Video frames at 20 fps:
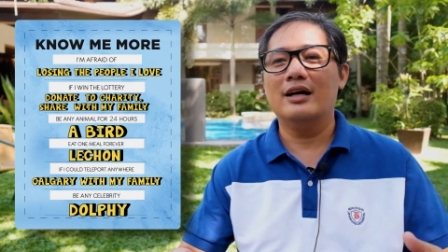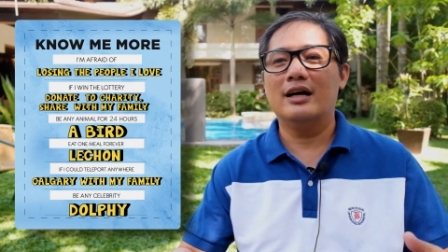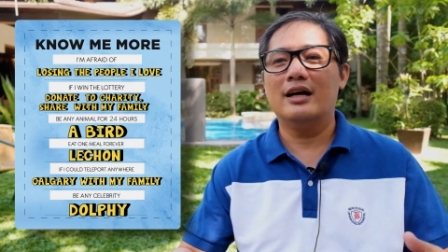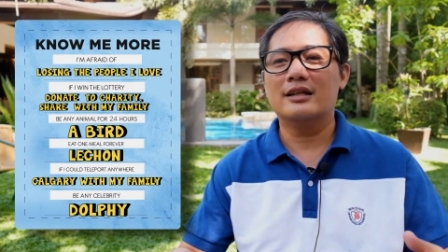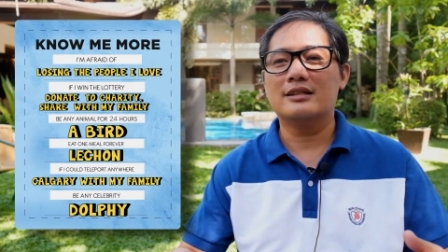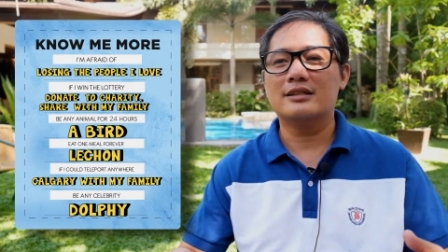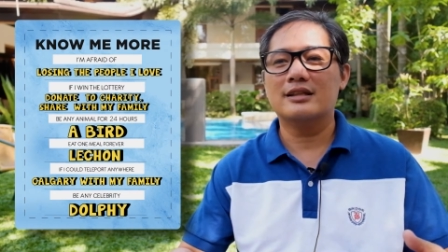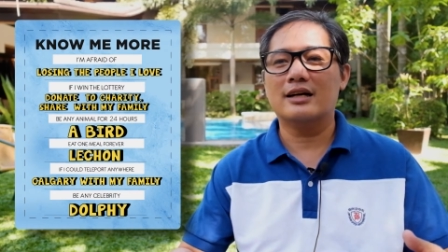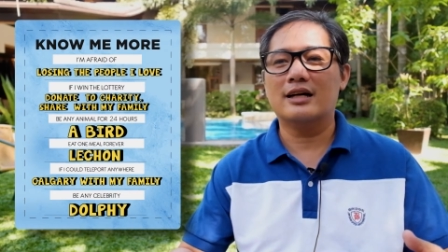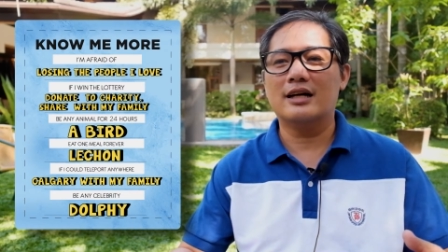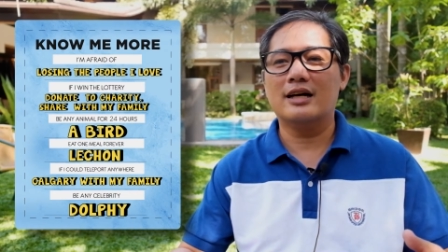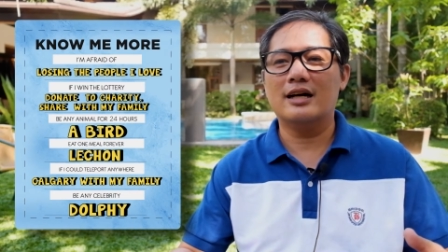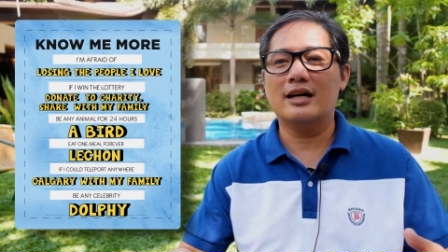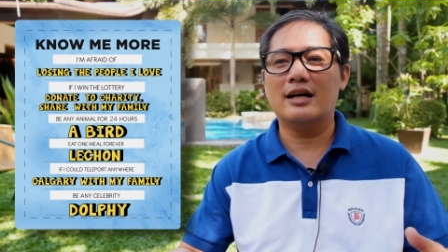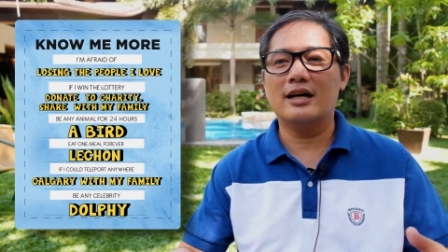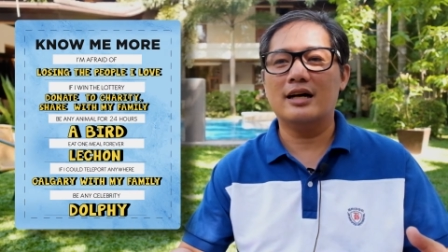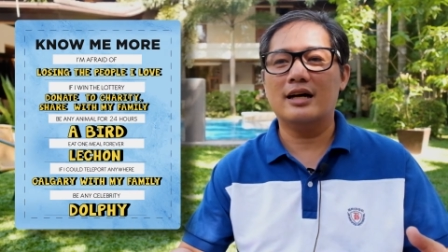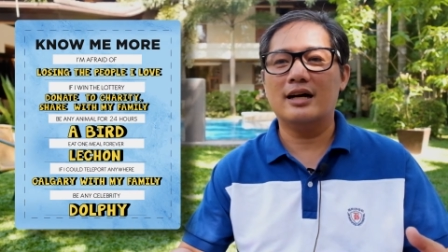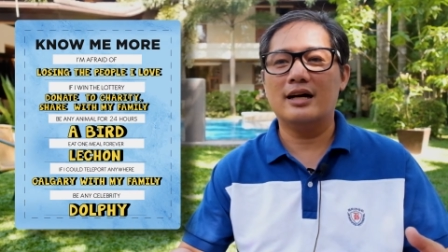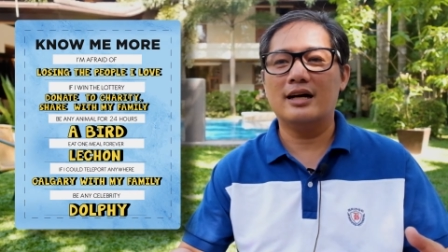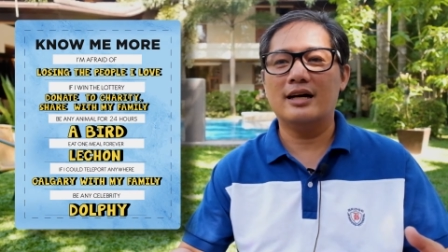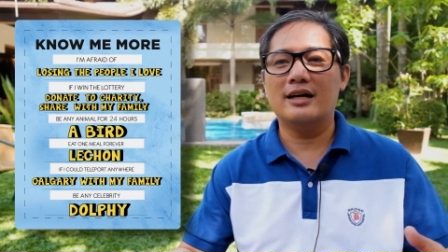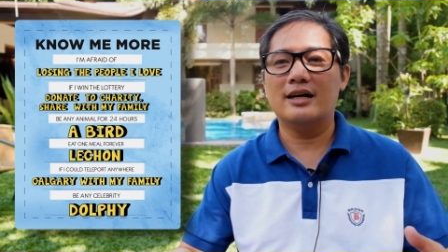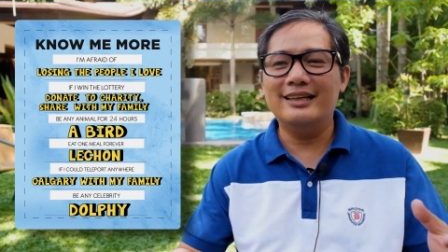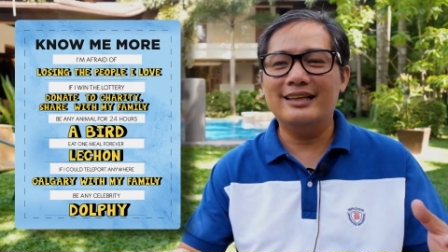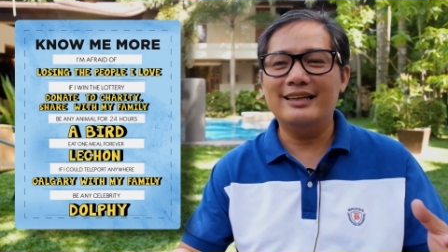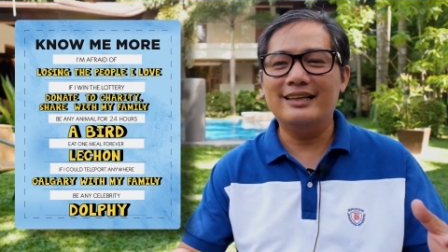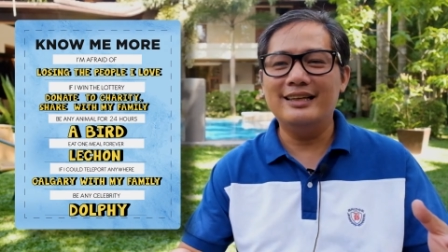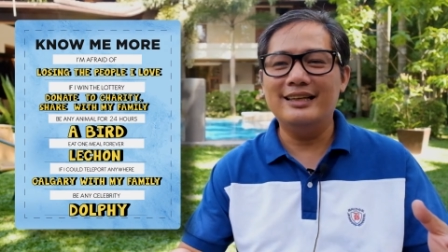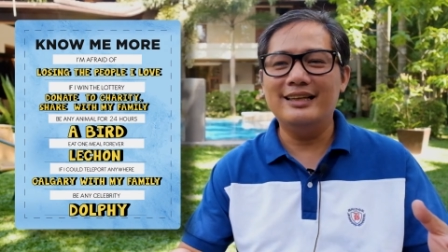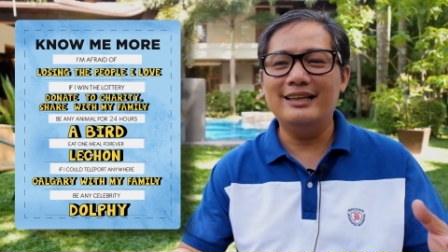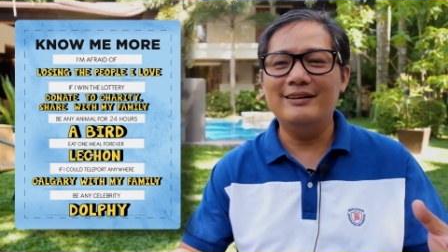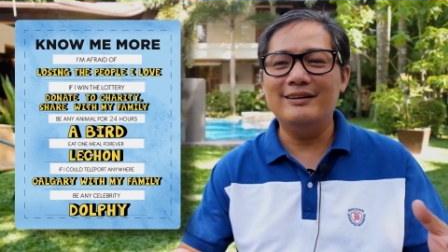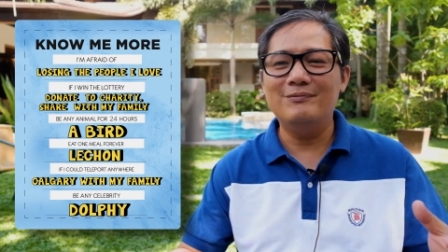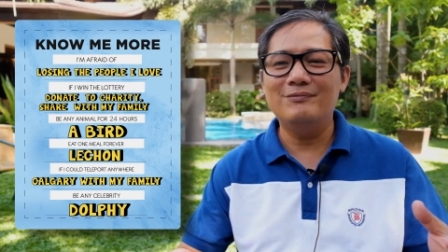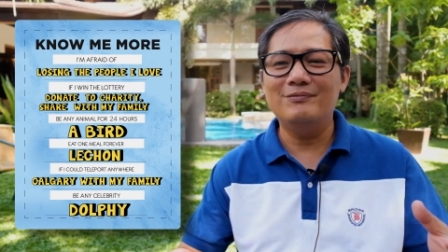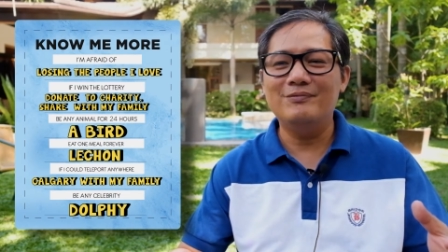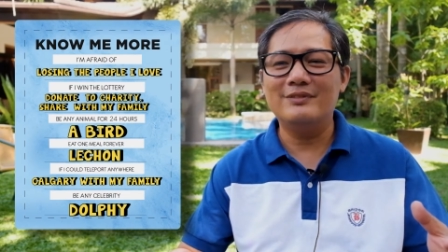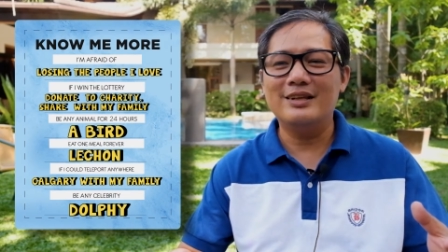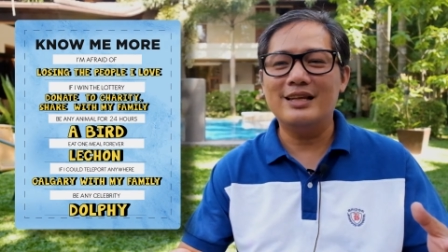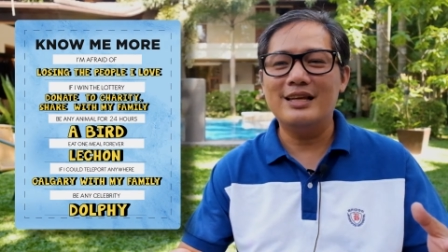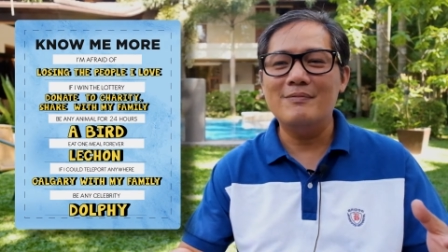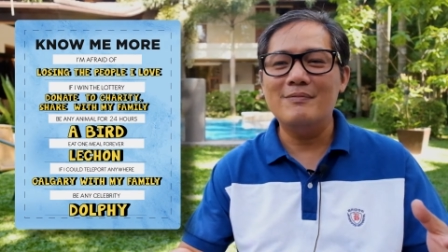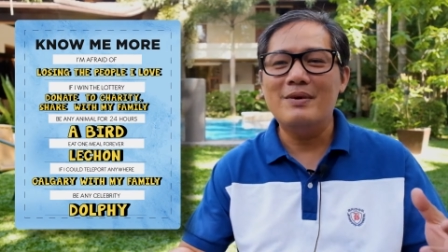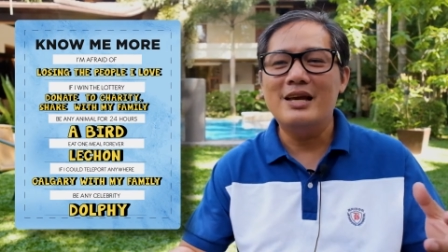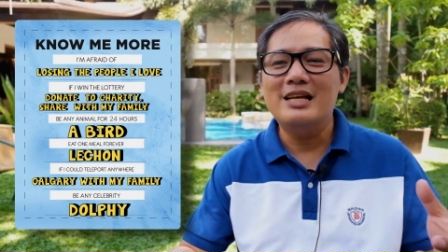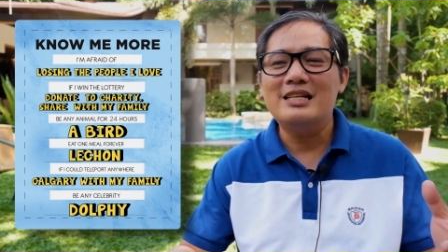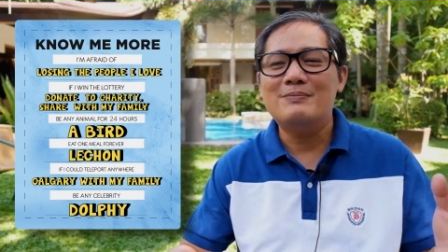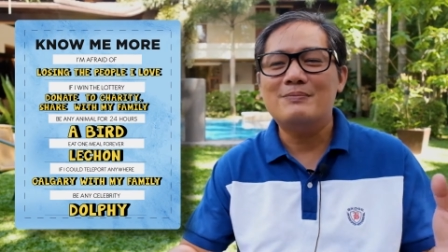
At saka, he, he makes